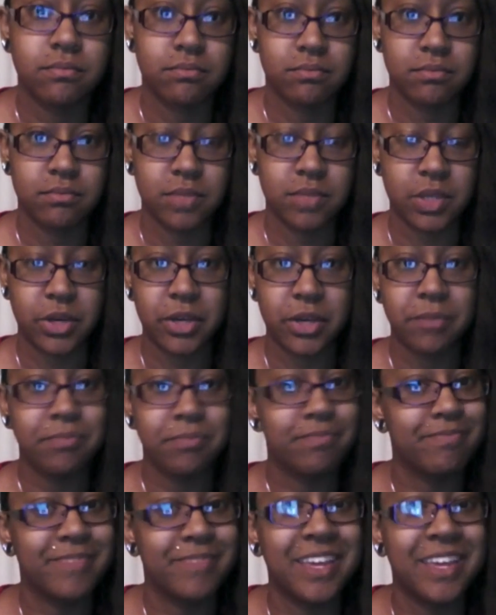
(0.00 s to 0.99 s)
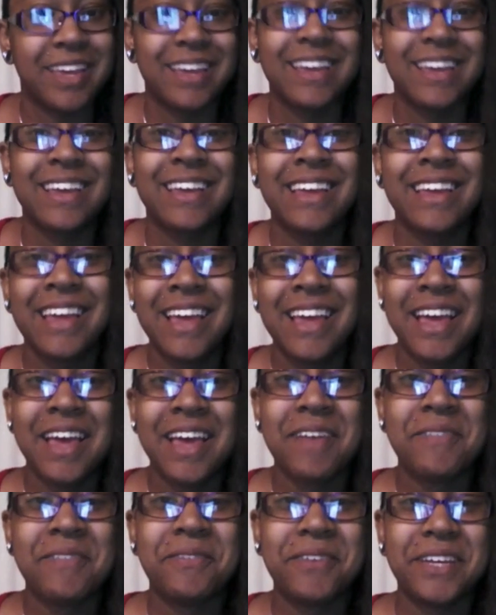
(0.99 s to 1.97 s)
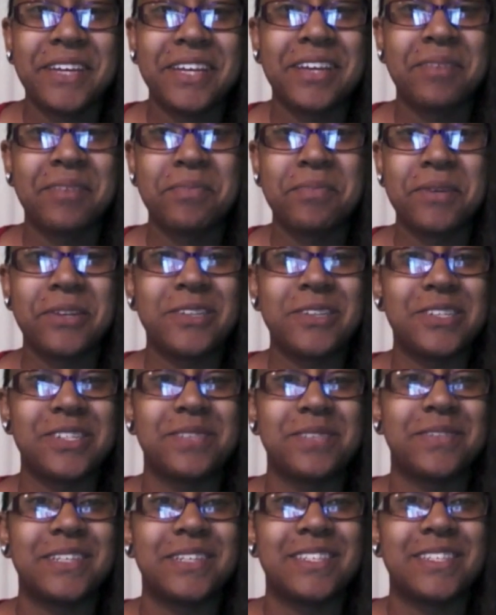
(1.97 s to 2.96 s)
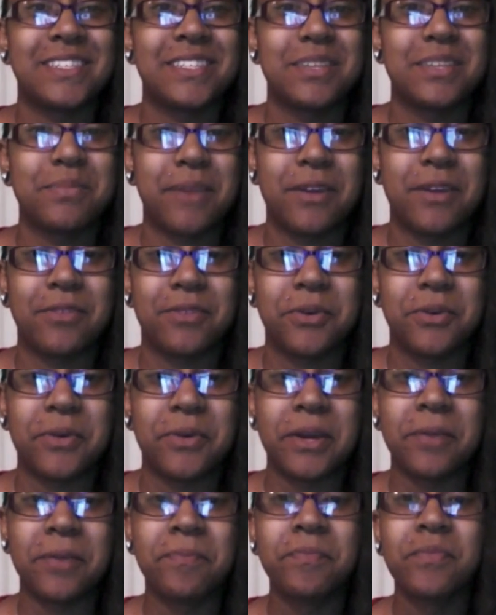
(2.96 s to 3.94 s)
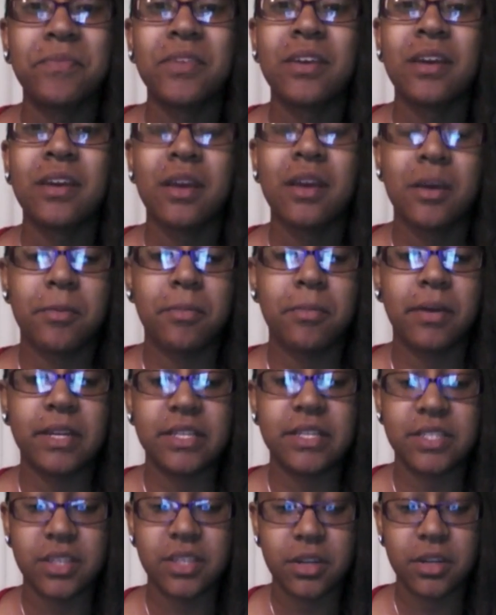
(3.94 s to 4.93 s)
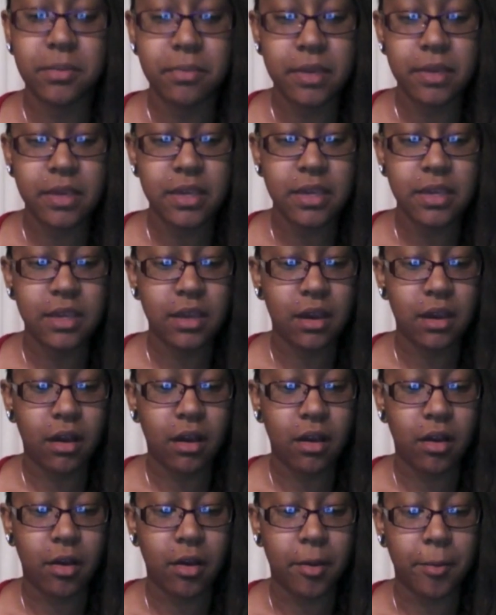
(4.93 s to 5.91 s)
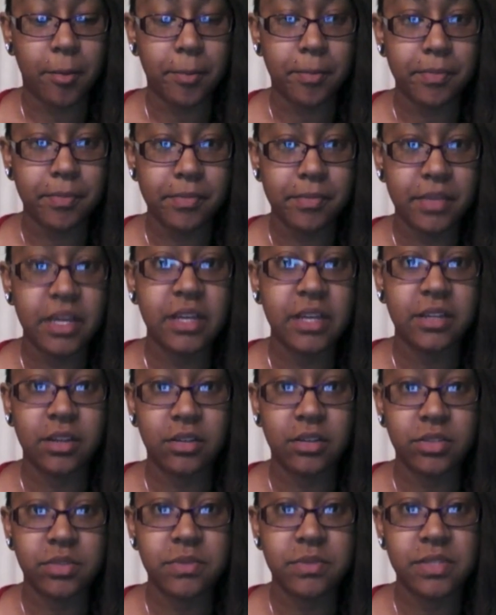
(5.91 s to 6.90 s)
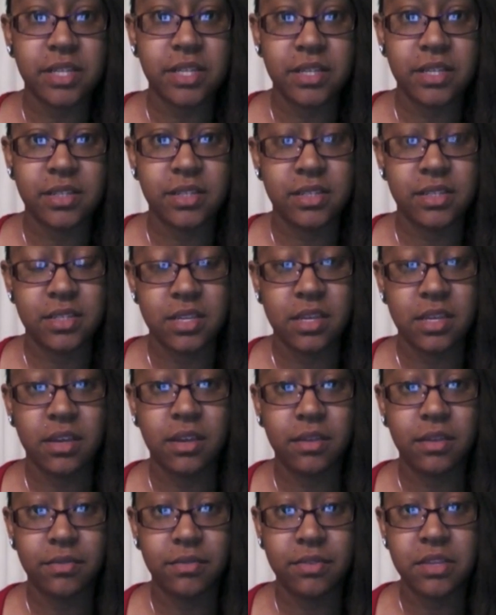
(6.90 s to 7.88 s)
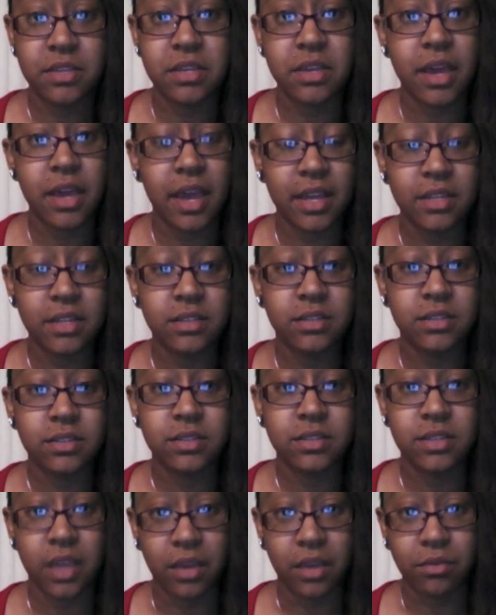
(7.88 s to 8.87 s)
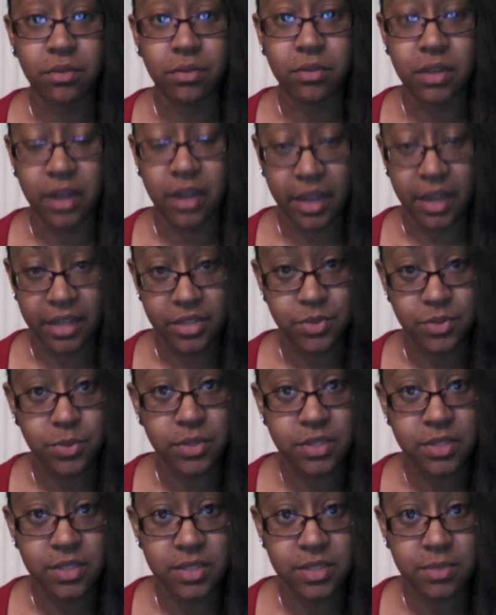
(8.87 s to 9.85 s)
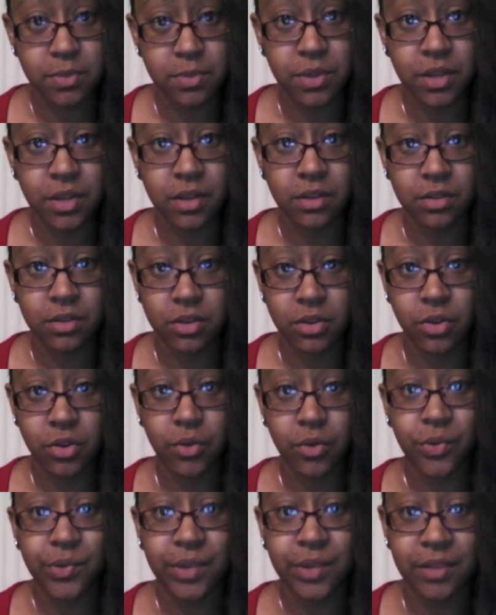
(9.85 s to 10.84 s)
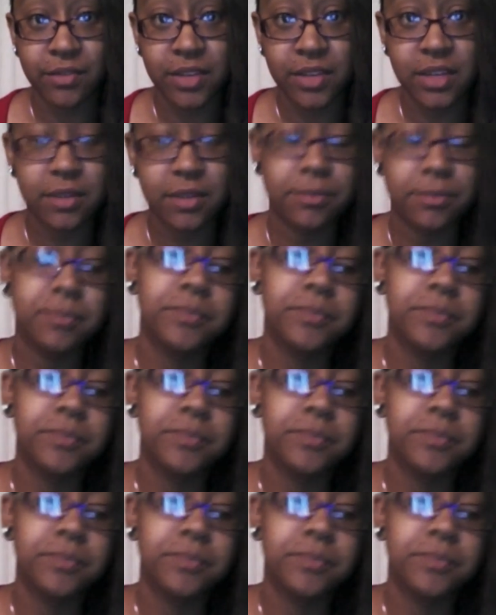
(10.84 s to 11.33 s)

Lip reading: sorry, my computer just went to sleep out of nowhere. But it's going to be an ultimate test to see if the ends stay really nice once it's been, you know, lifted.